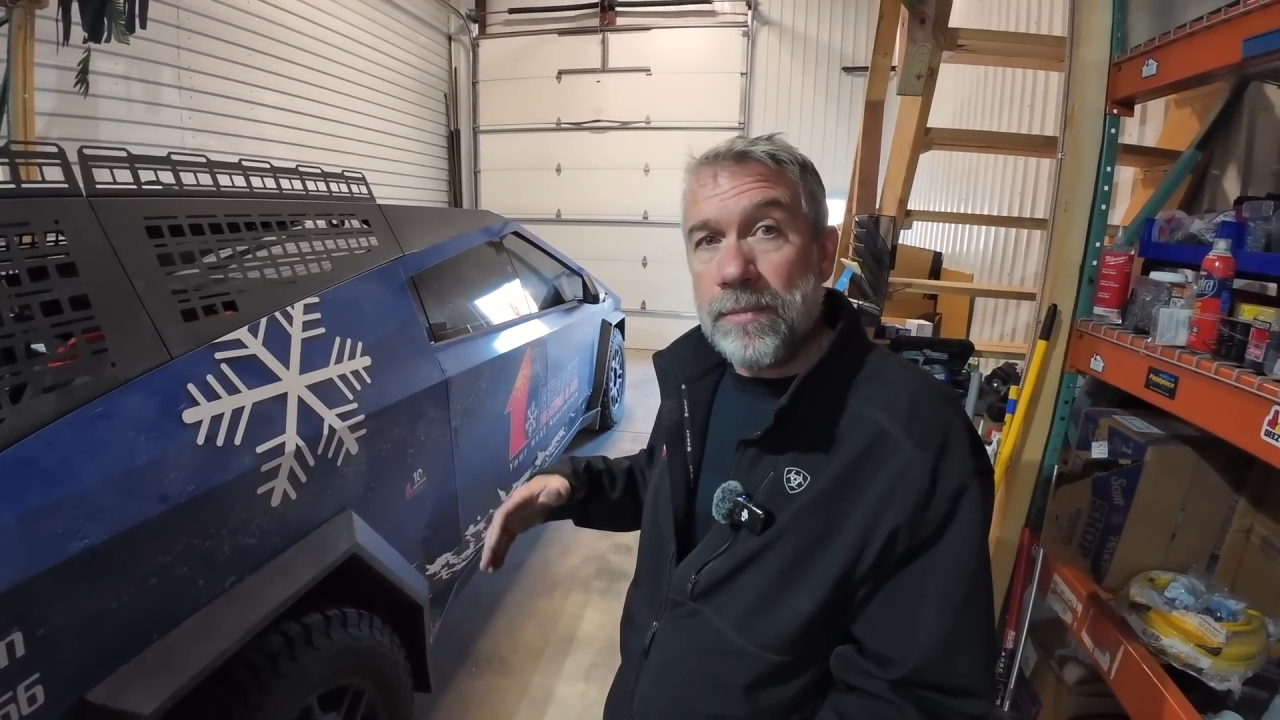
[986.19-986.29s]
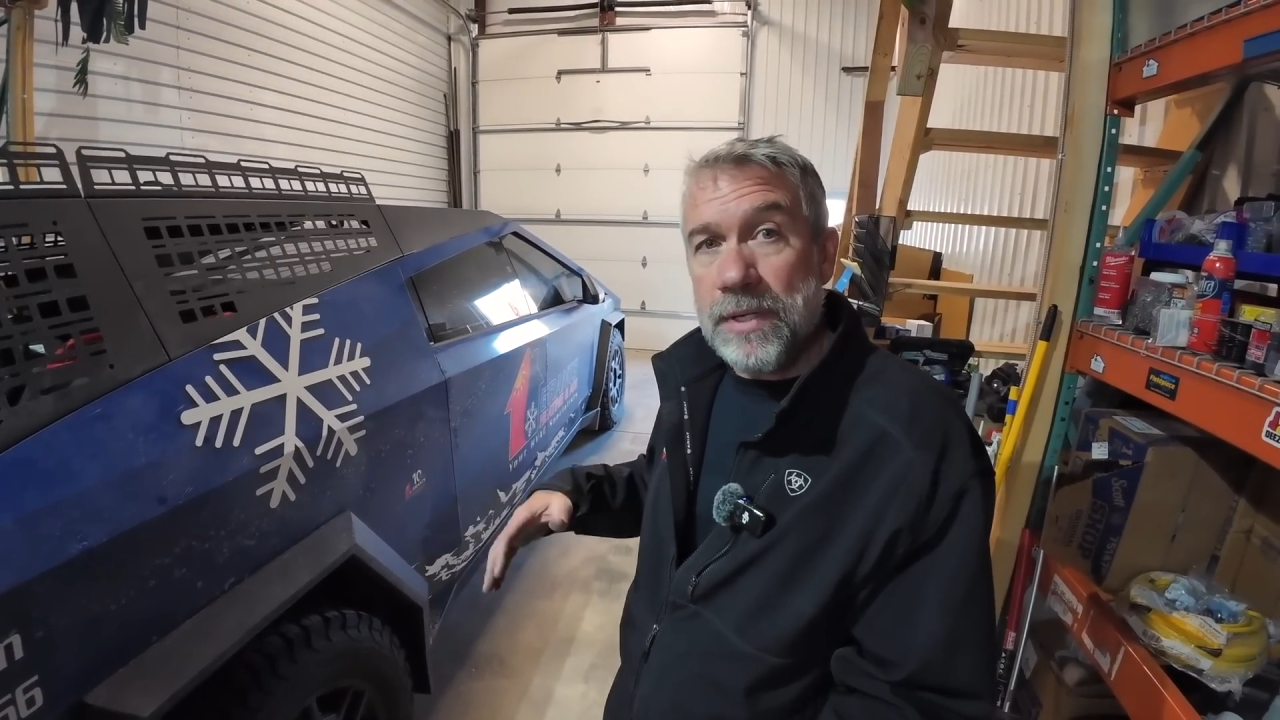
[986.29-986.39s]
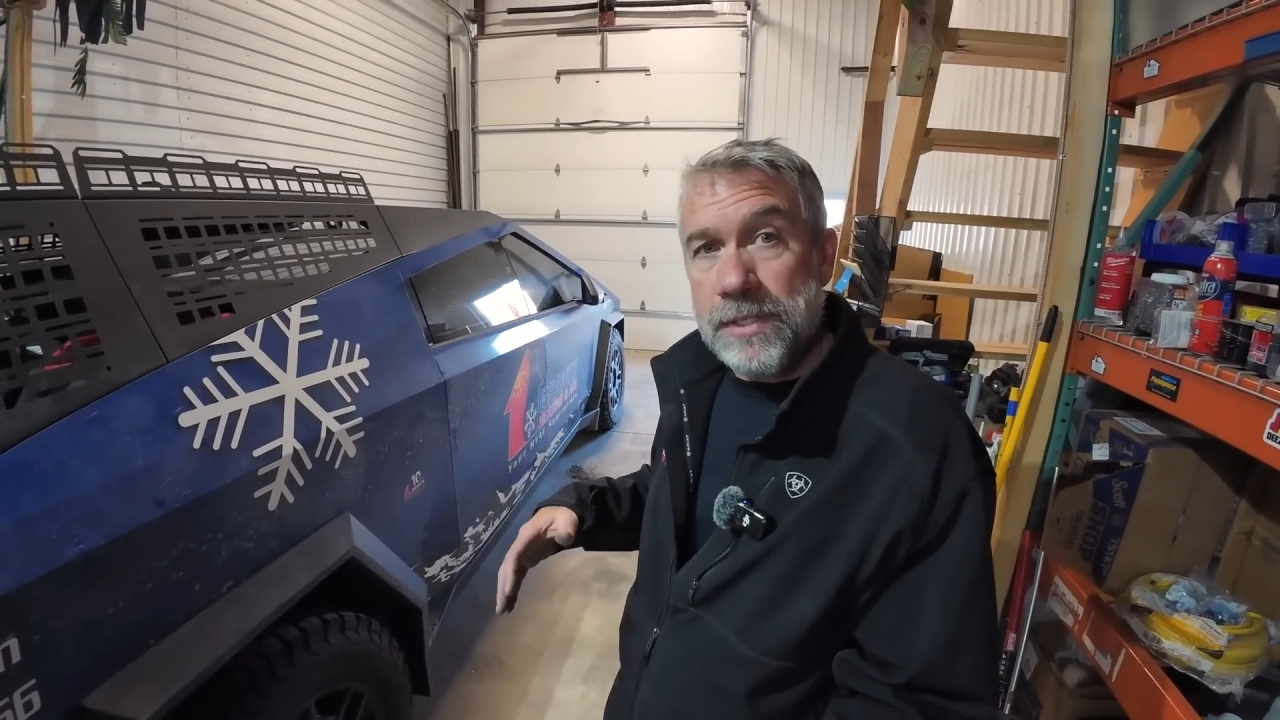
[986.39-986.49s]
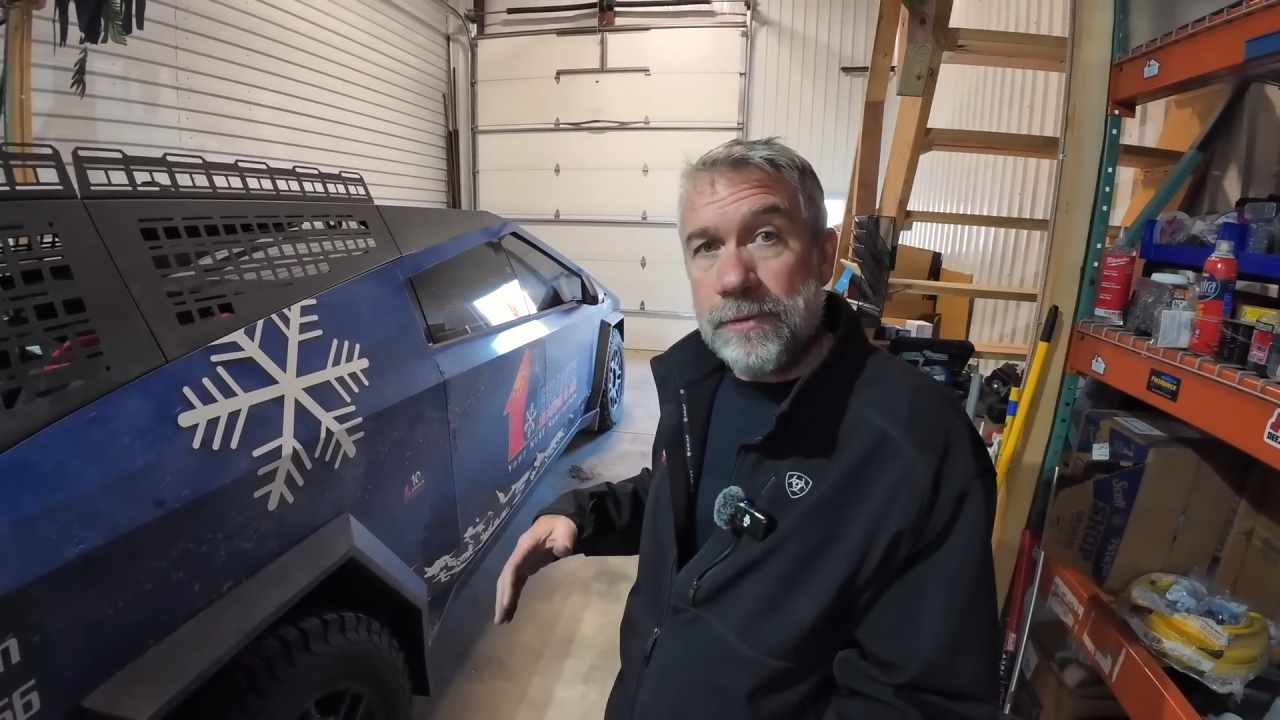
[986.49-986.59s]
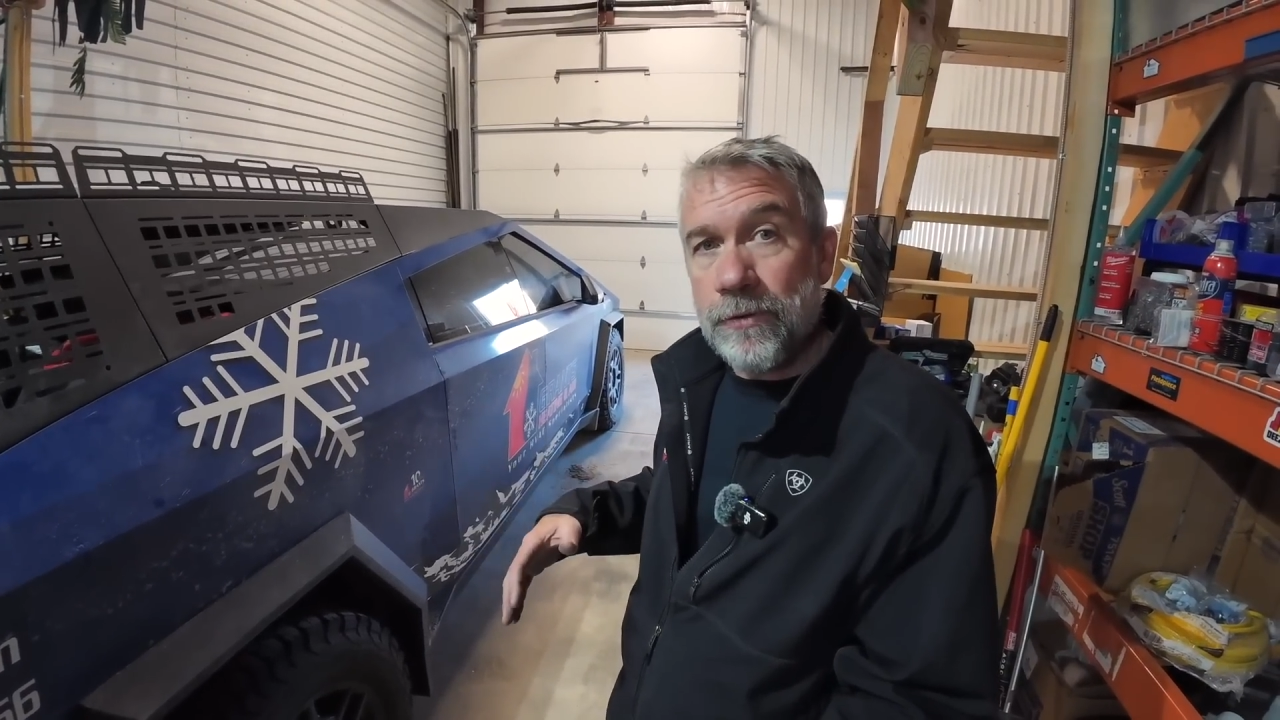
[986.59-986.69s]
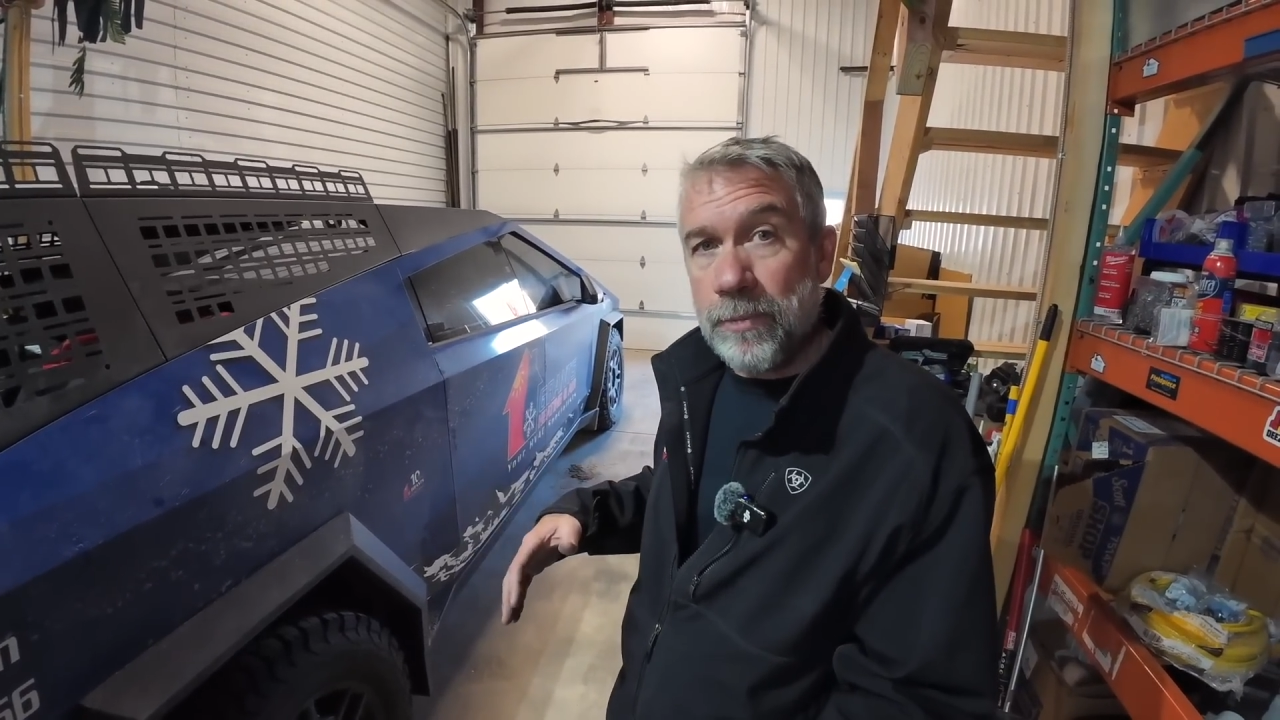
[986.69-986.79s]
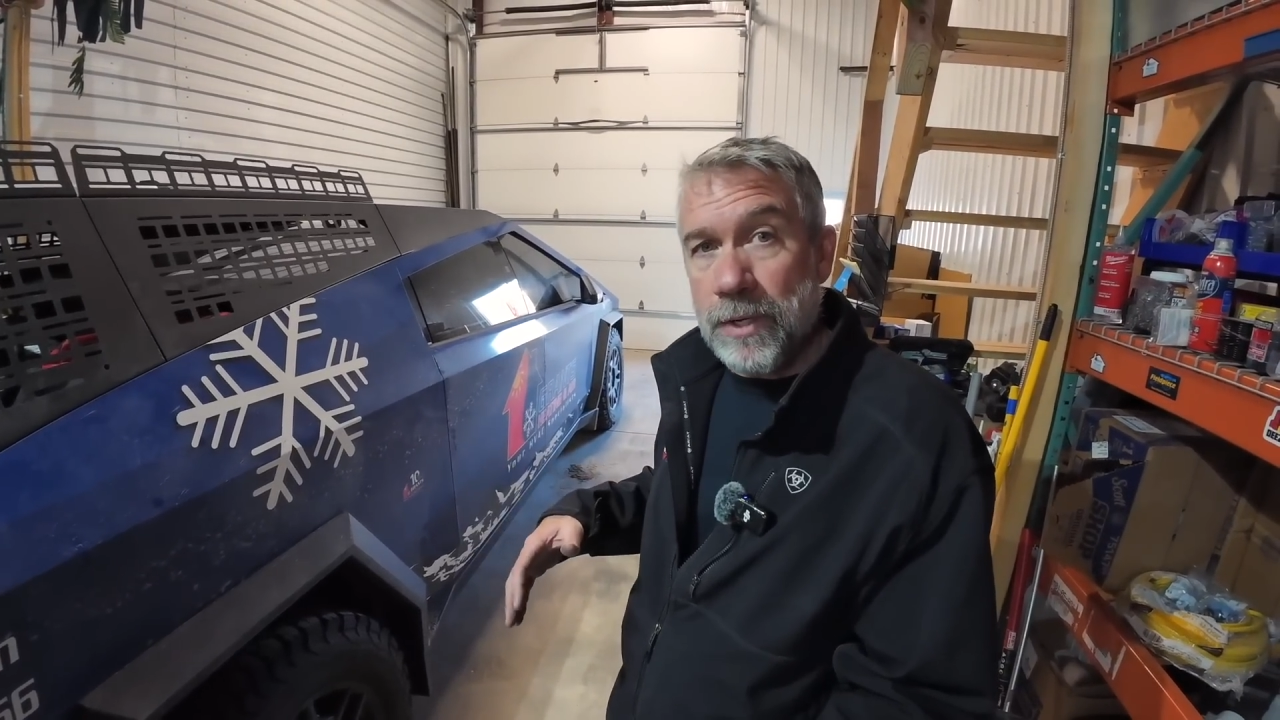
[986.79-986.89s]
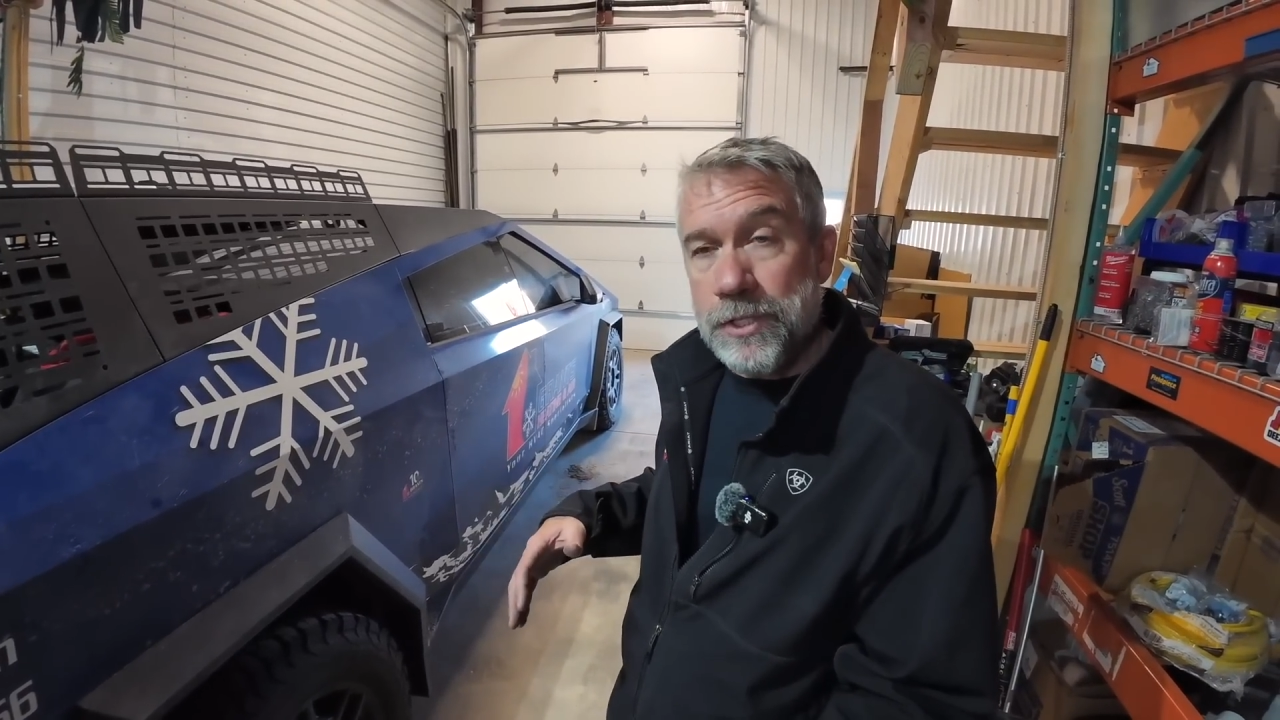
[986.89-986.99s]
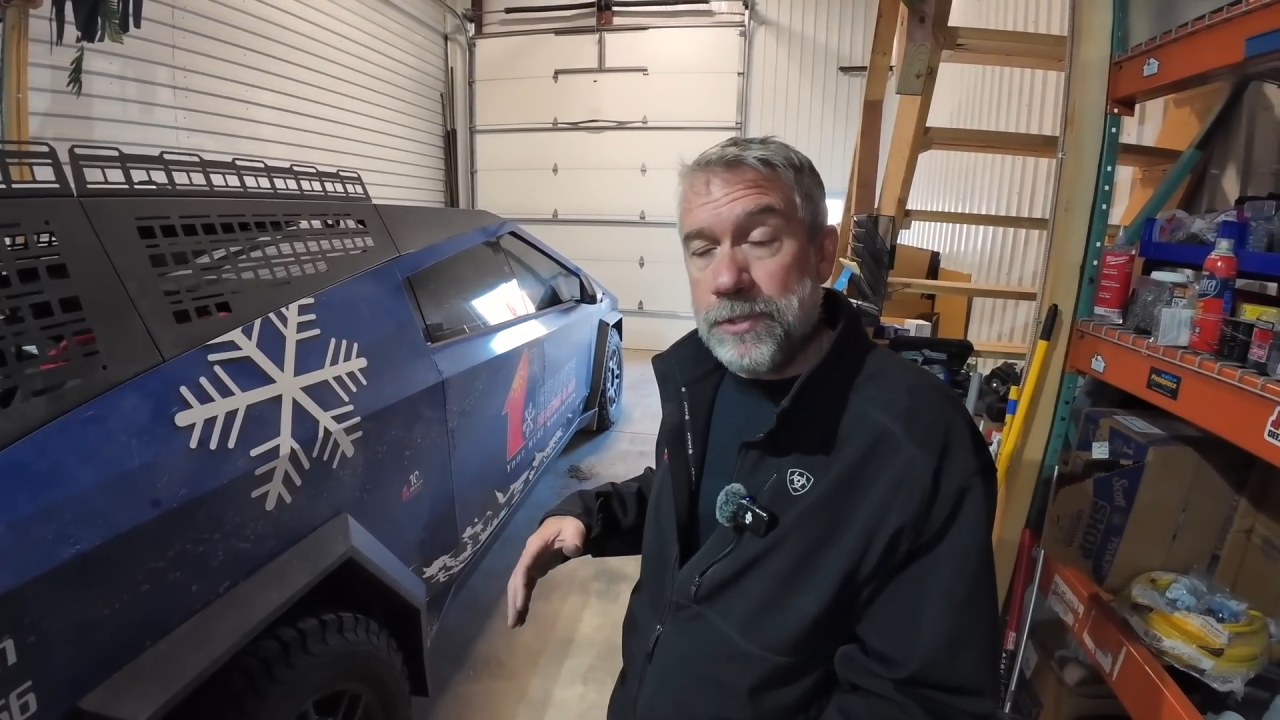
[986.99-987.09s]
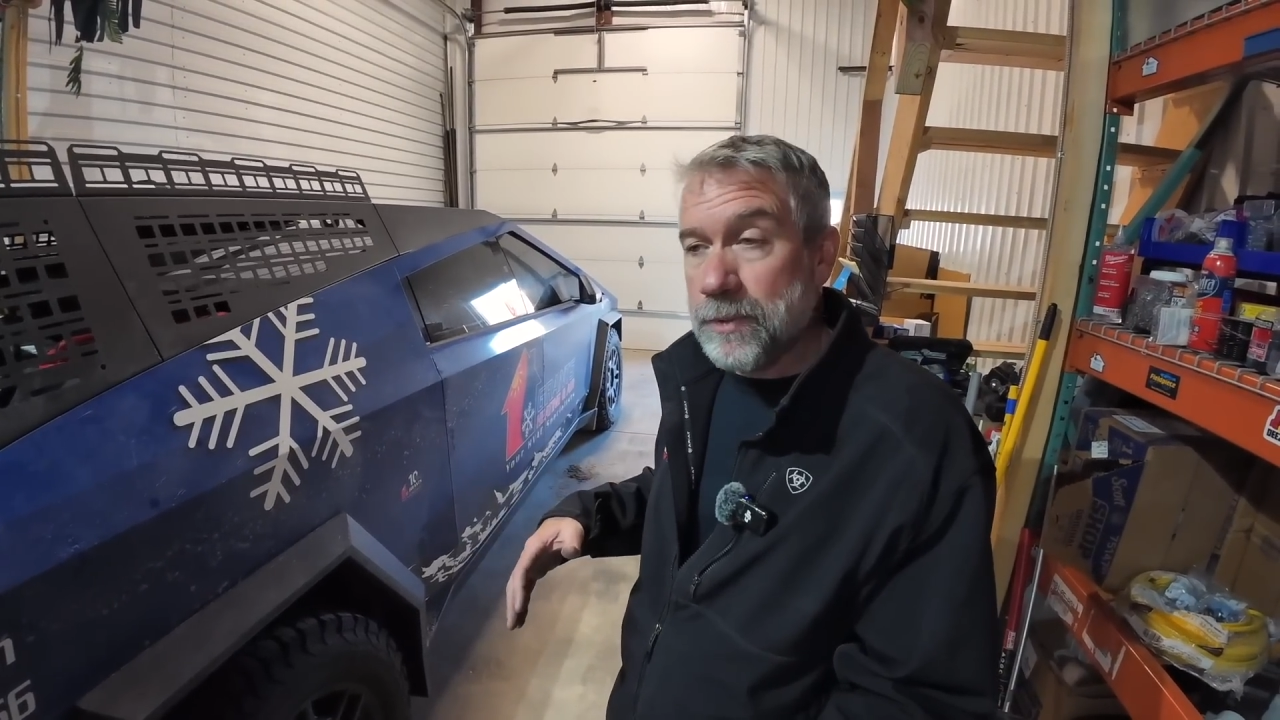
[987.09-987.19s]

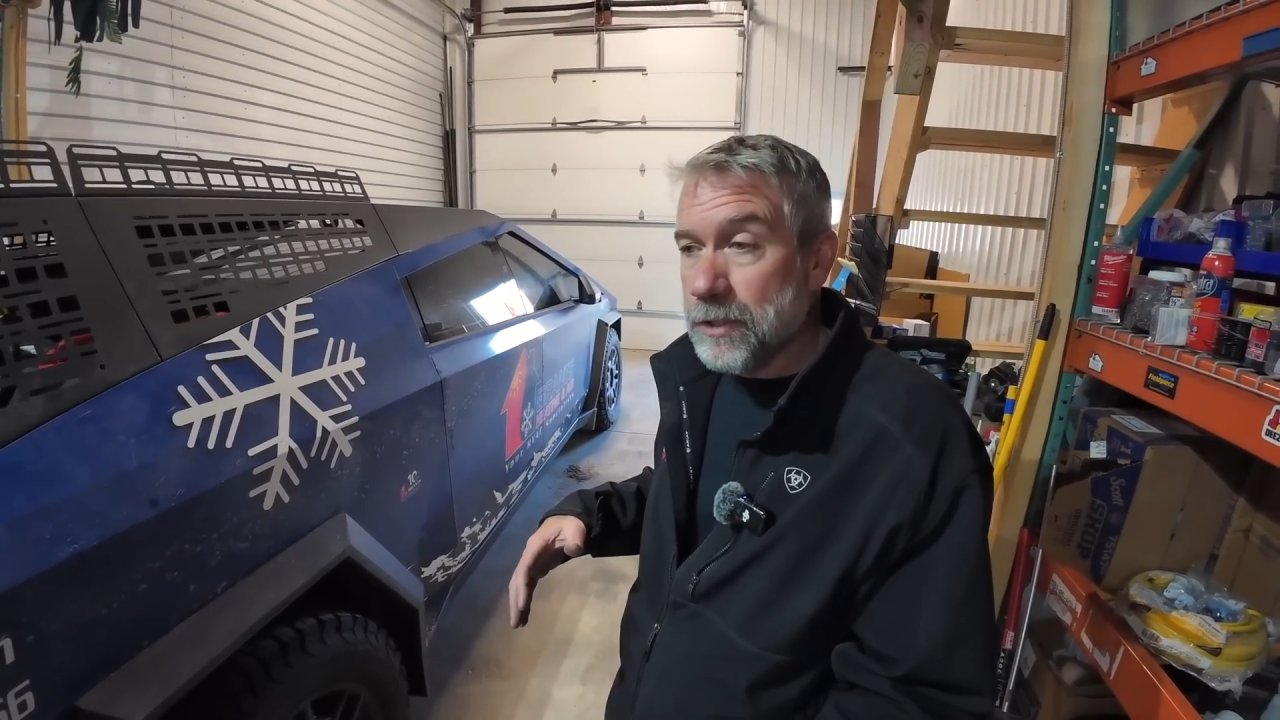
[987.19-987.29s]
misinformation